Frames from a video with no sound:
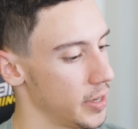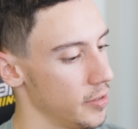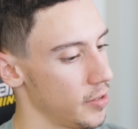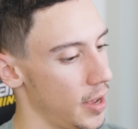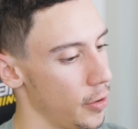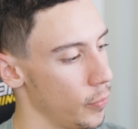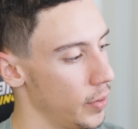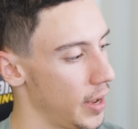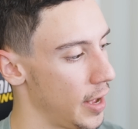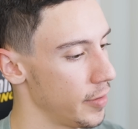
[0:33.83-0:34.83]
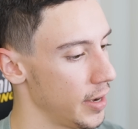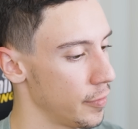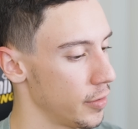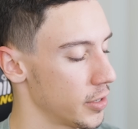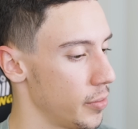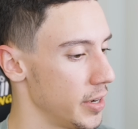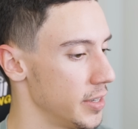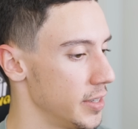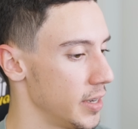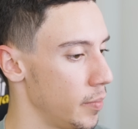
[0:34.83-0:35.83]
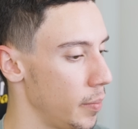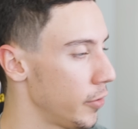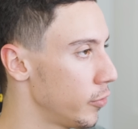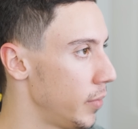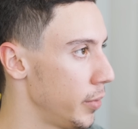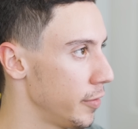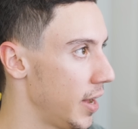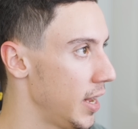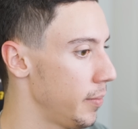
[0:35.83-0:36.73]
because I don't want to have any fluctuations in my muscle memory for